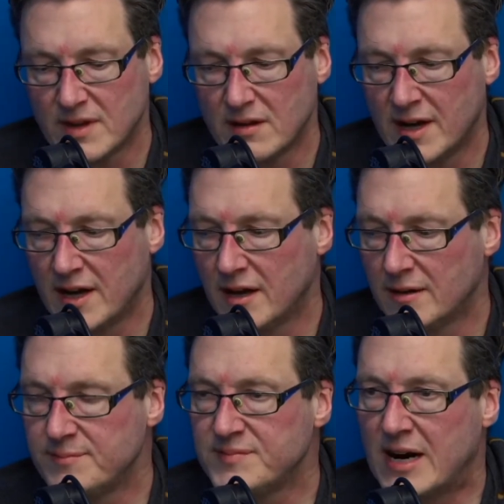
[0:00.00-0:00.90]

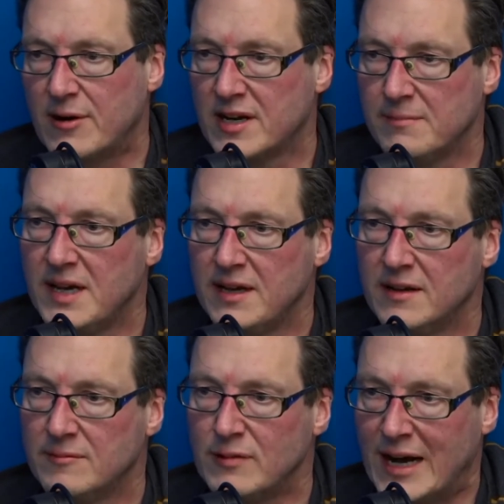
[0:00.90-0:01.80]
Tariq Amin
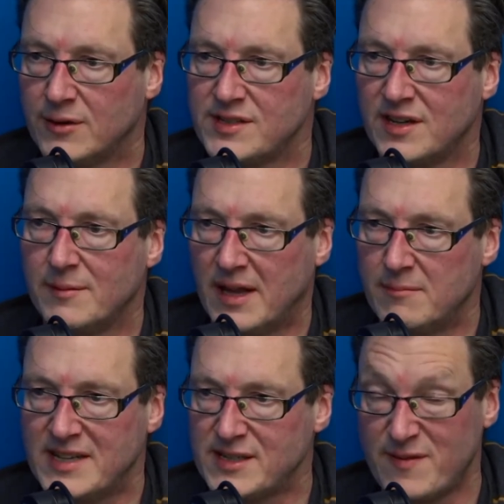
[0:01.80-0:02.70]
at Rakuten about the
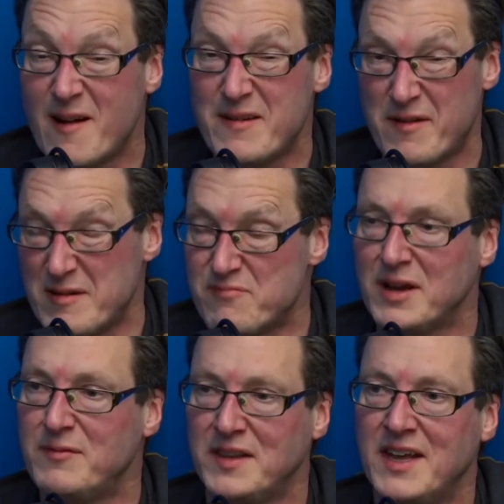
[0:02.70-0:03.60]
Meta very, very
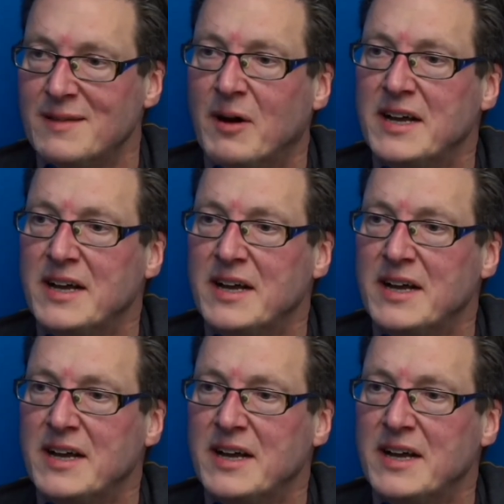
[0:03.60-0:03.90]
briefly at the end of my